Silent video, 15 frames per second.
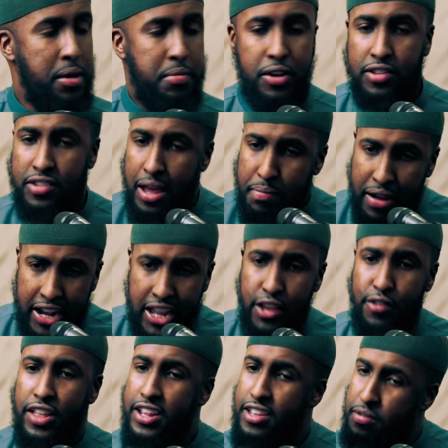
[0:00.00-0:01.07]
Because I
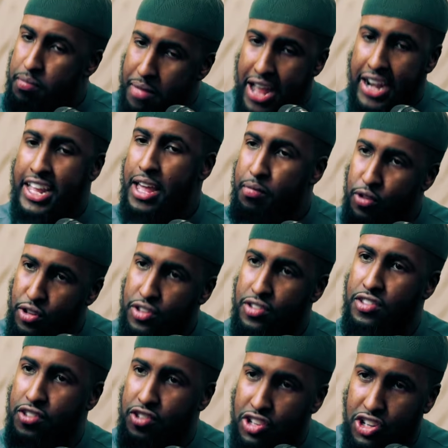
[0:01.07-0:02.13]
believe that this man came to
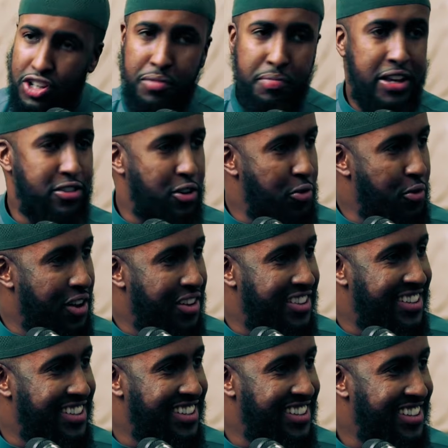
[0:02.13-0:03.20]
this decision based on what?